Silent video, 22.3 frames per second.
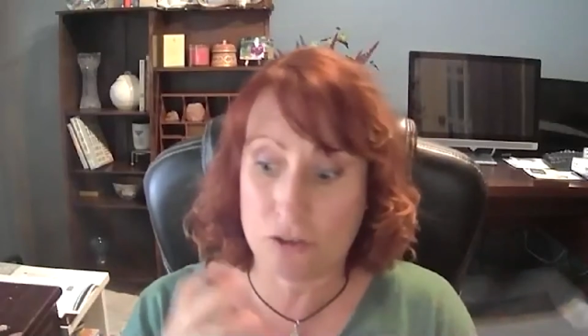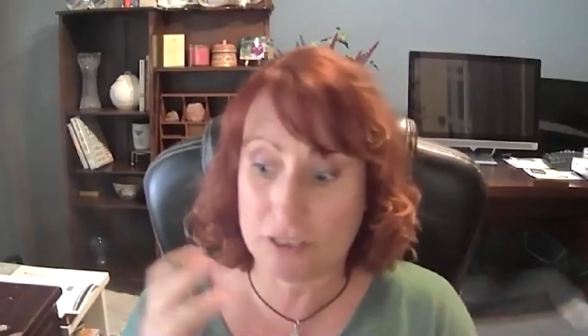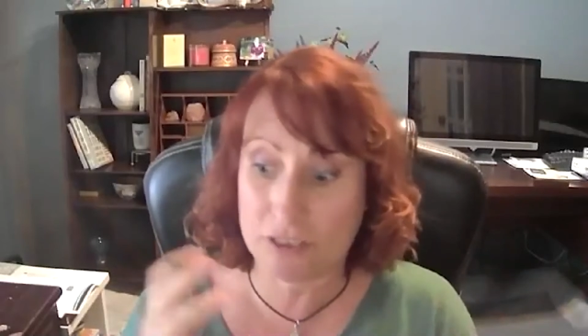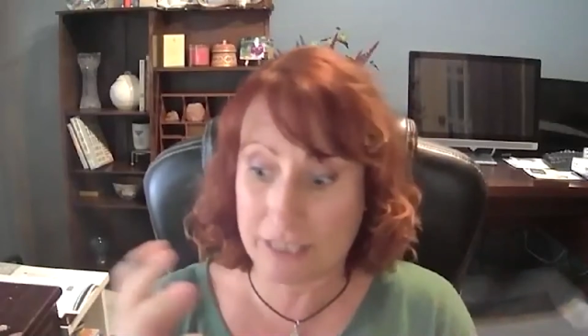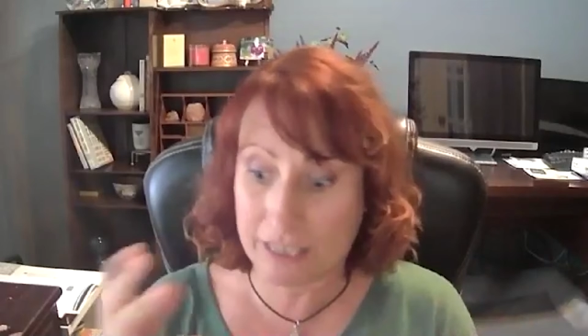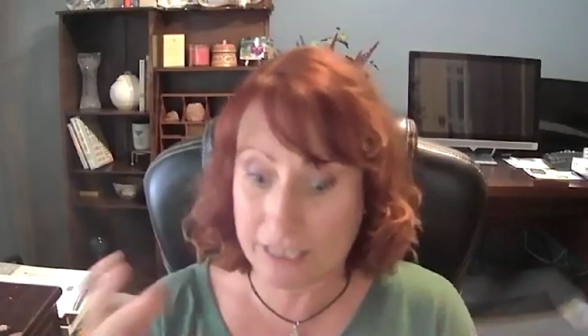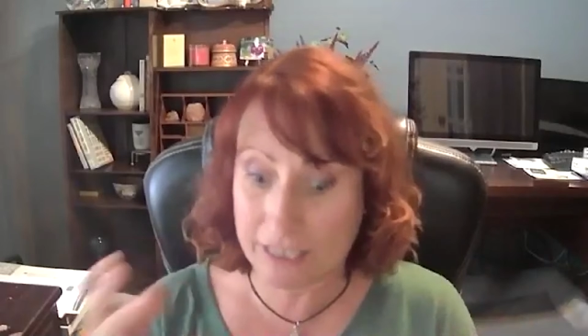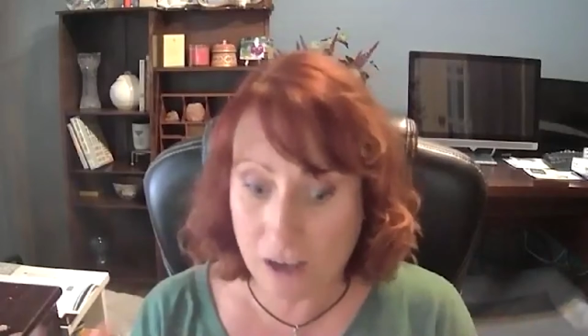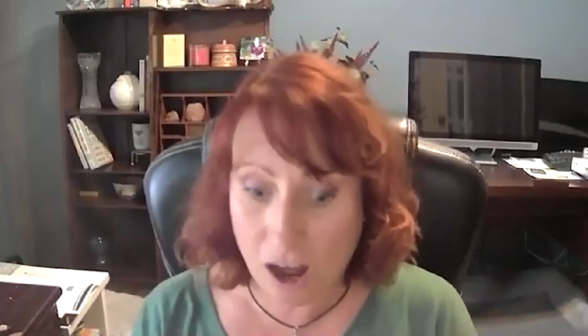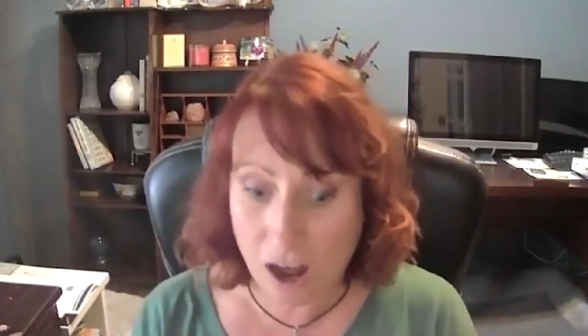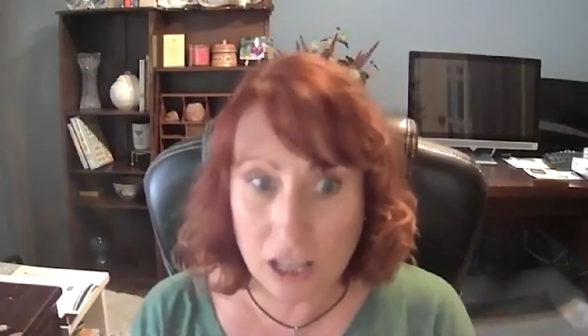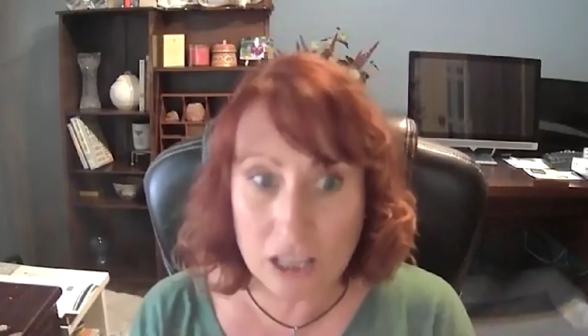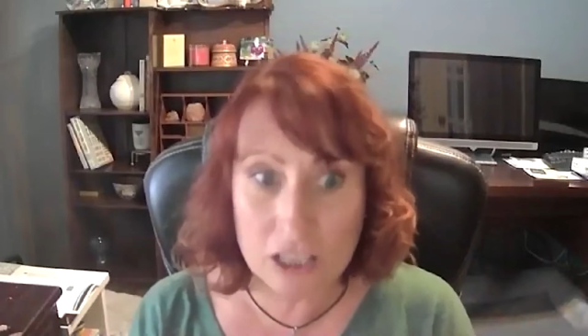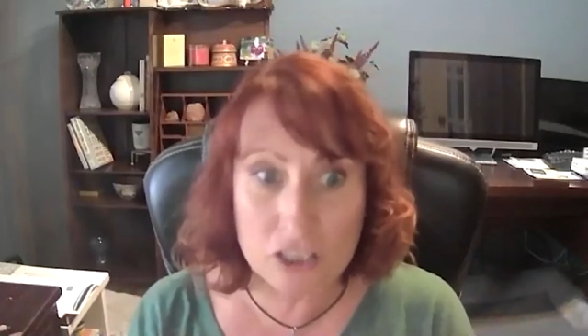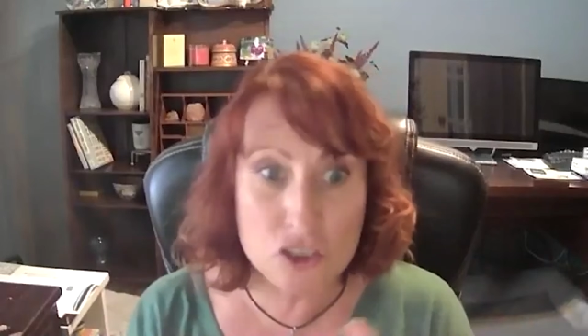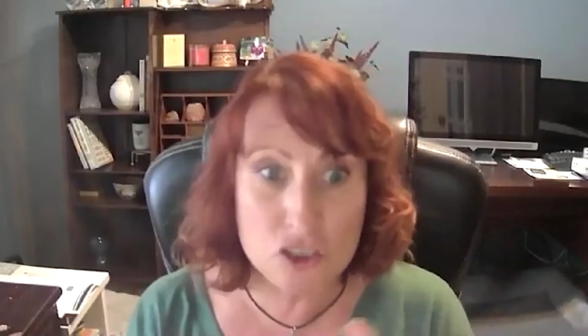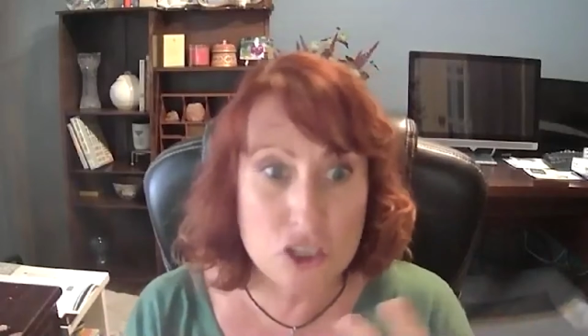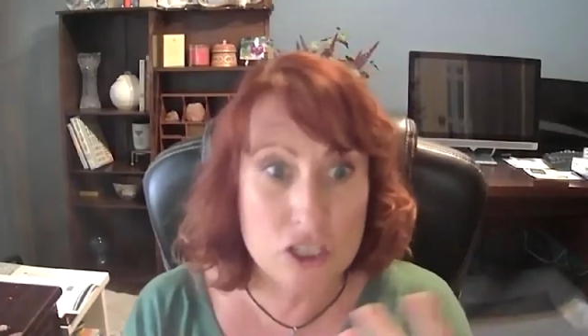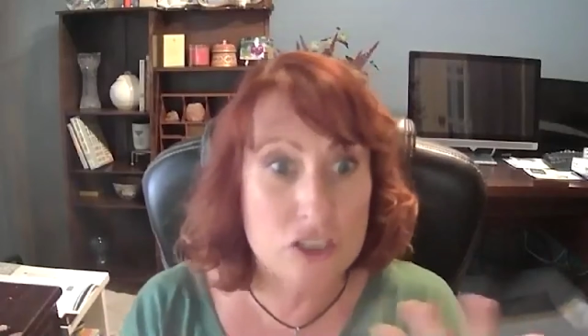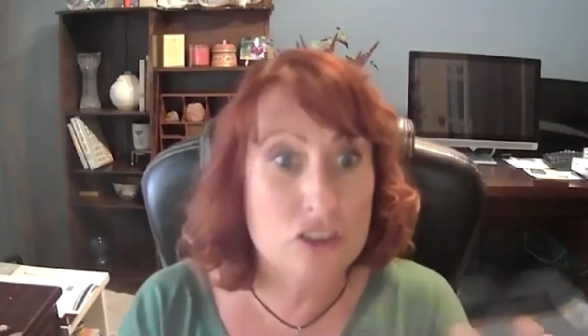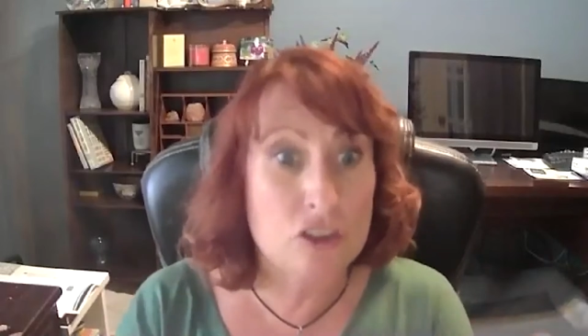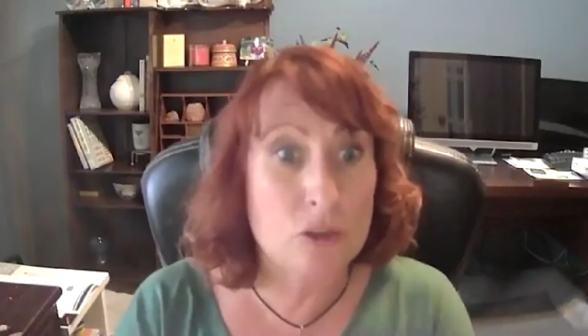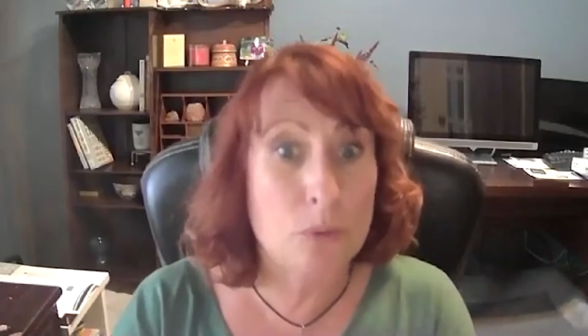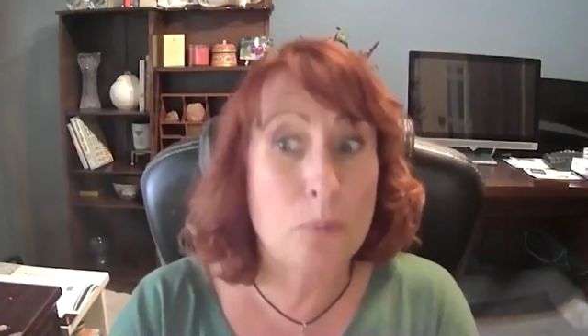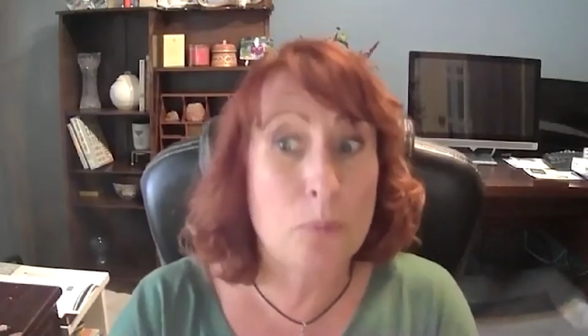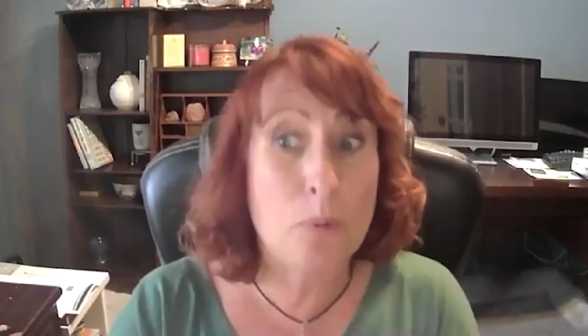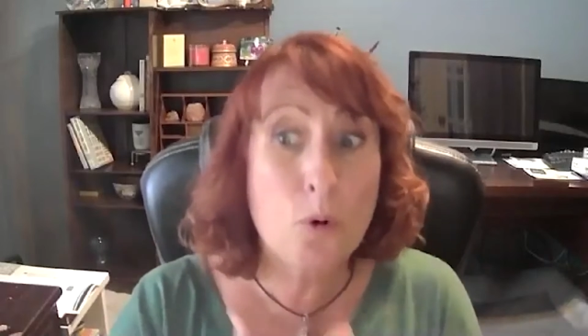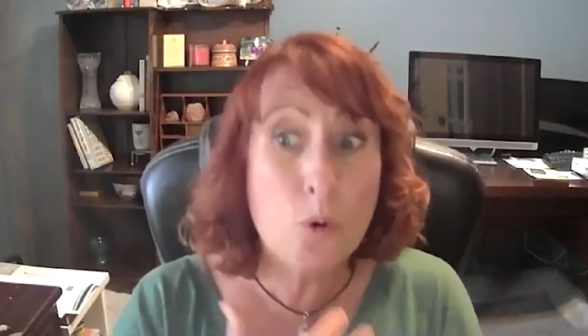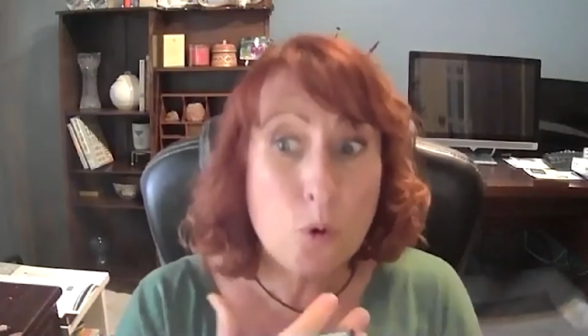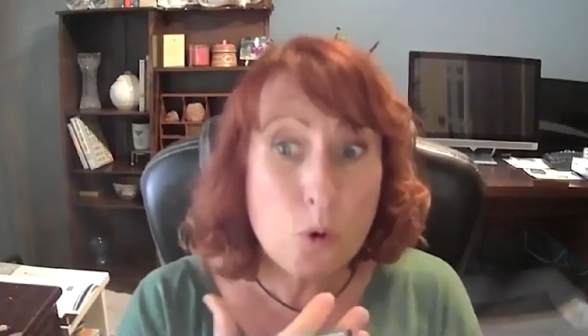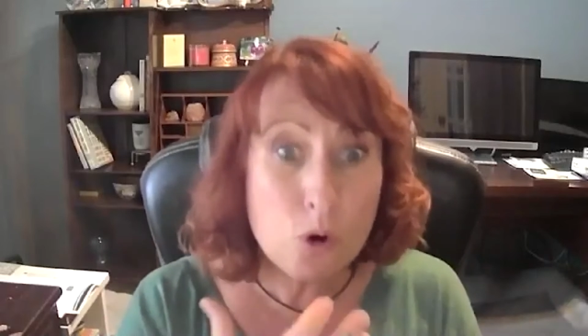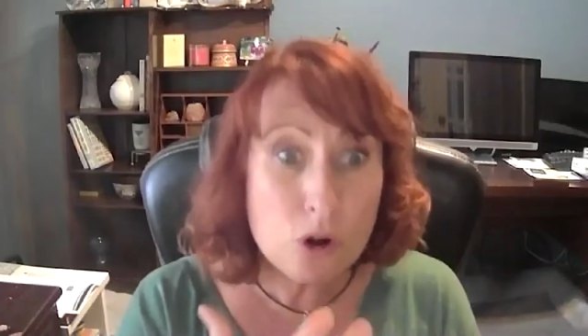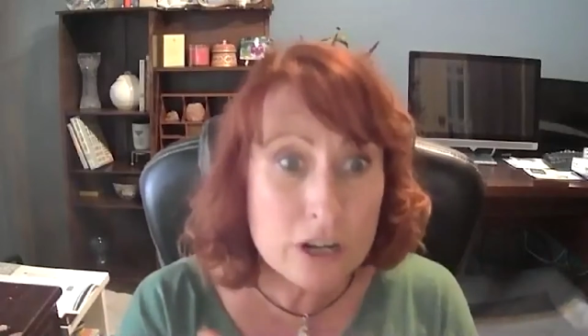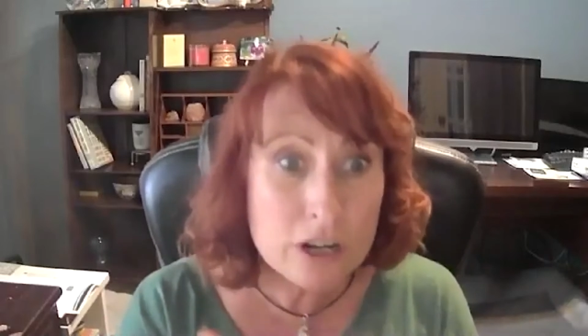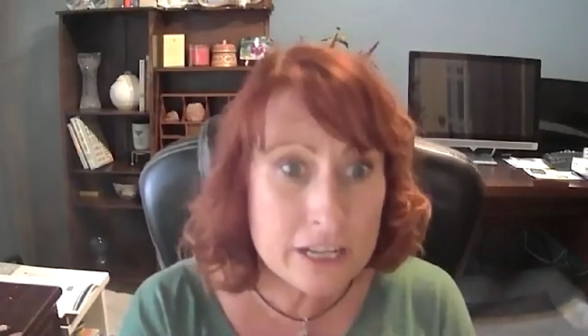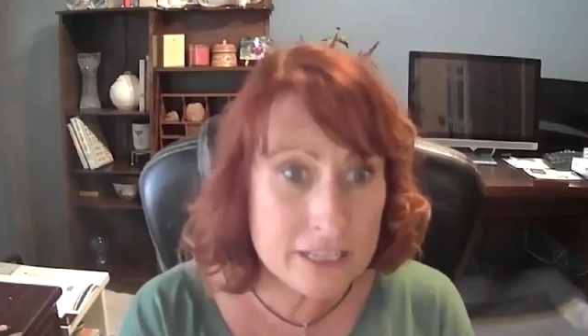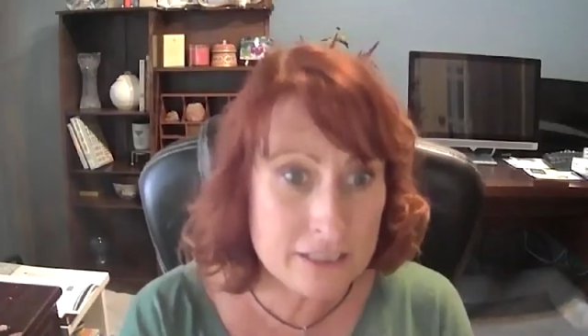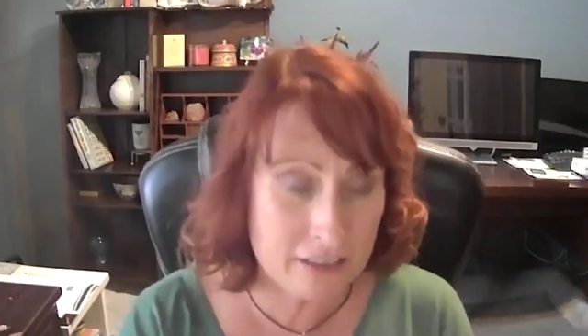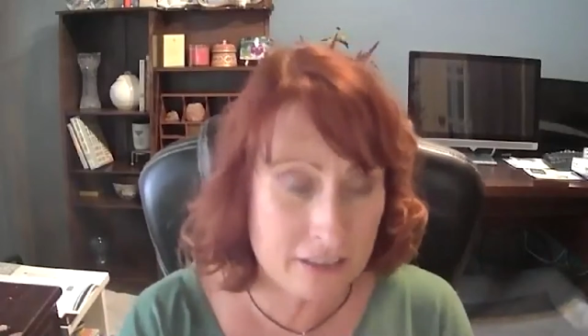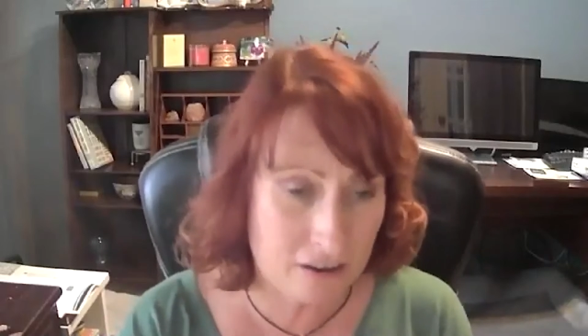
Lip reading: psychologists supporting